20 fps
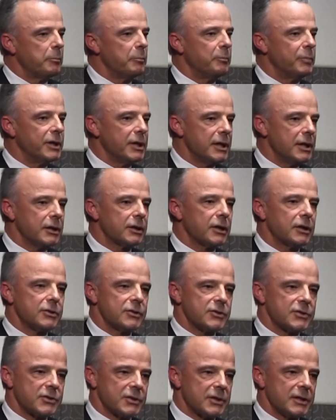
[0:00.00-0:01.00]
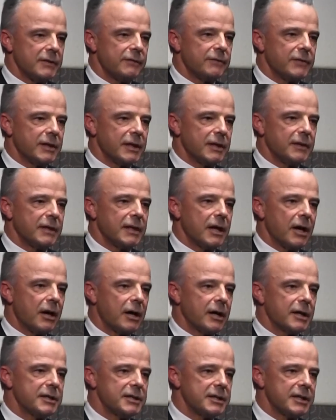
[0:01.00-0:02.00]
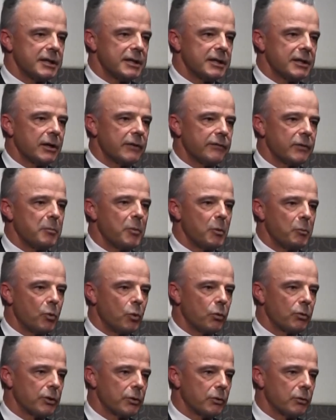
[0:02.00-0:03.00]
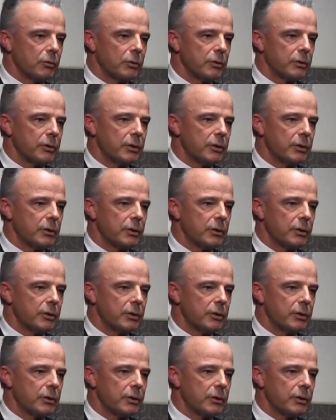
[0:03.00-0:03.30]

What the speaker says: Bean conceived then the idea of a memorial,